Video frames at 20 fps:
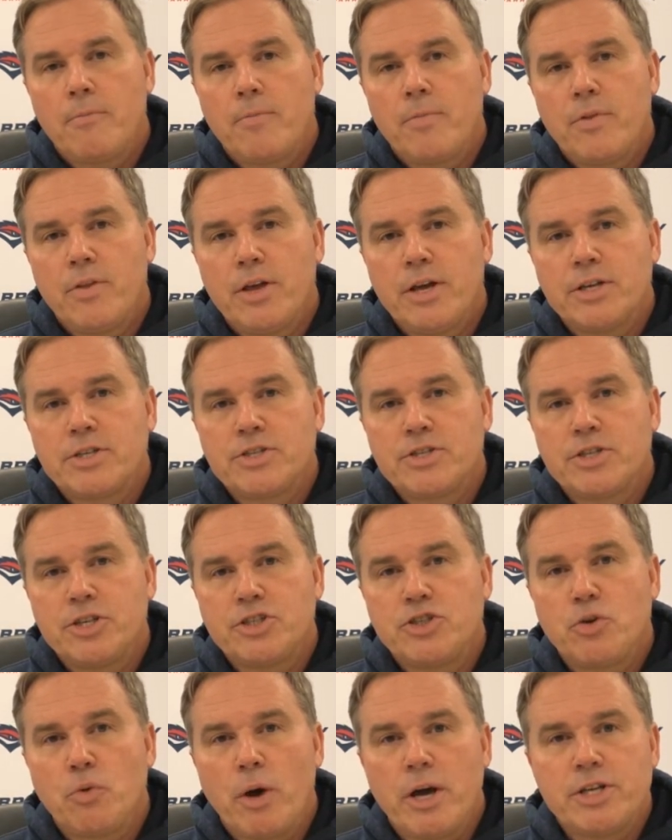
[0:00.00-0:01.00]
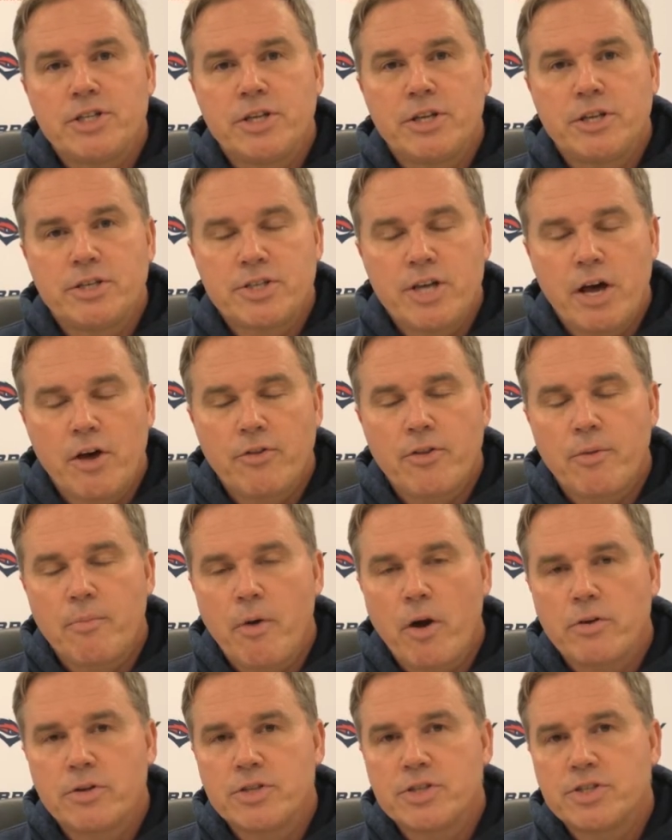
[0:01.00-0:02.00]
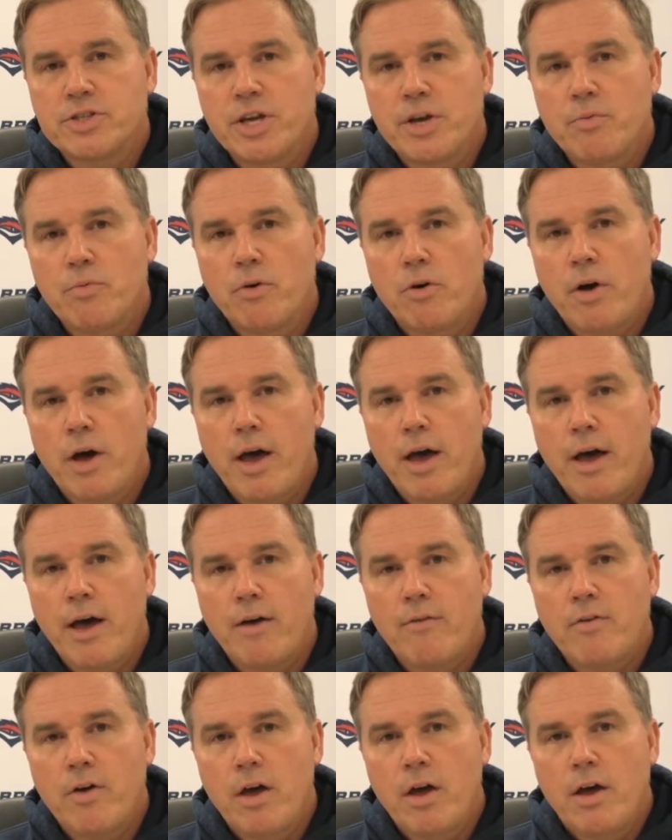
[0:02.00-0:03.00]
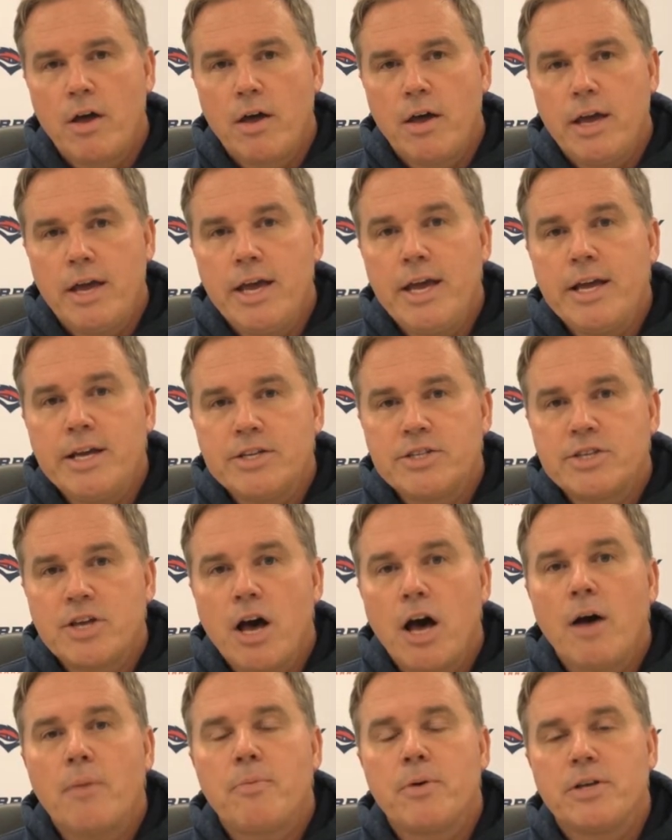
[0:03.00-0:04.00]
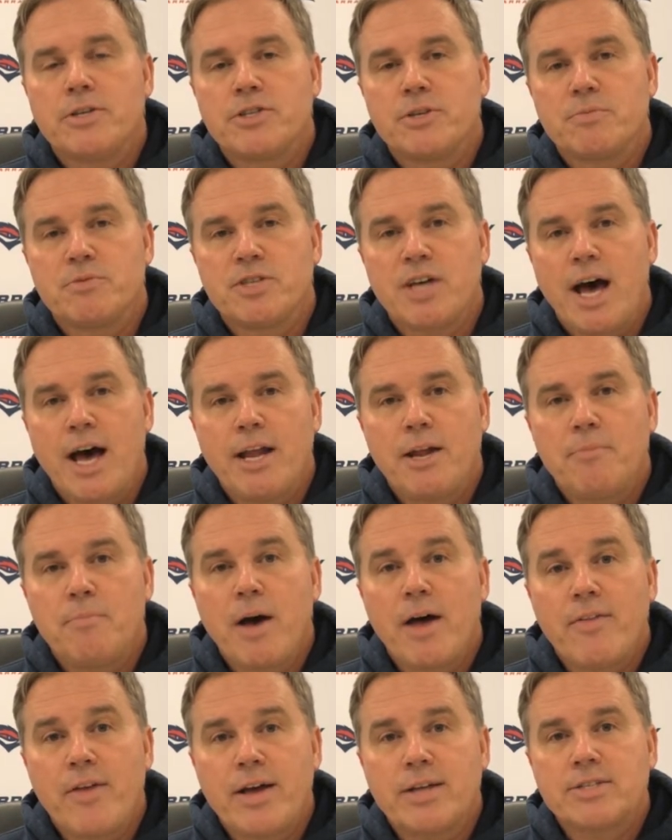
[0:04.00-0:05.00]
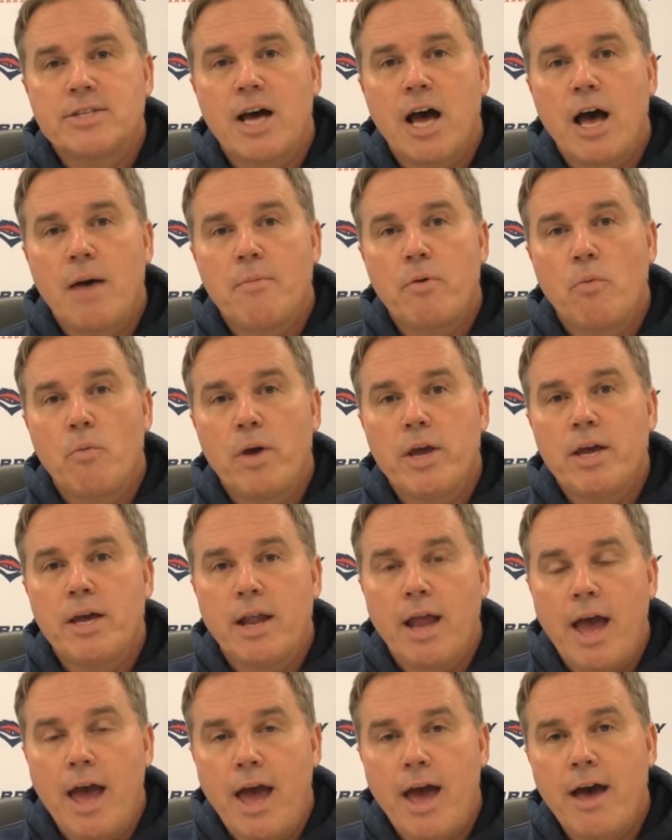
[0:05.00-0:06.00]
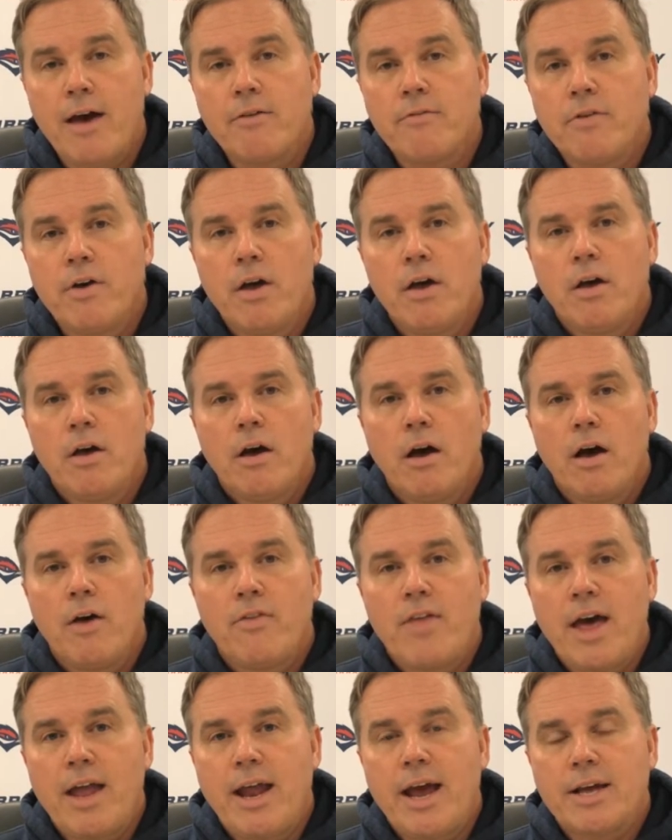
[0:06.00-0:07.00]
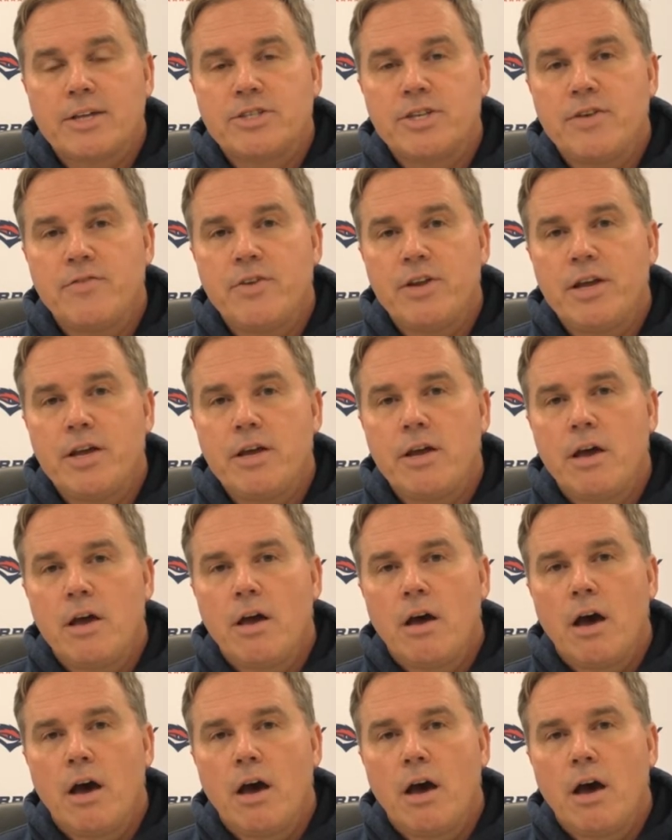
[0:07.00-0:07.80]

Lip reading: this situation, this health emergency, will have eased up and subsided by that time, and we can have that activity.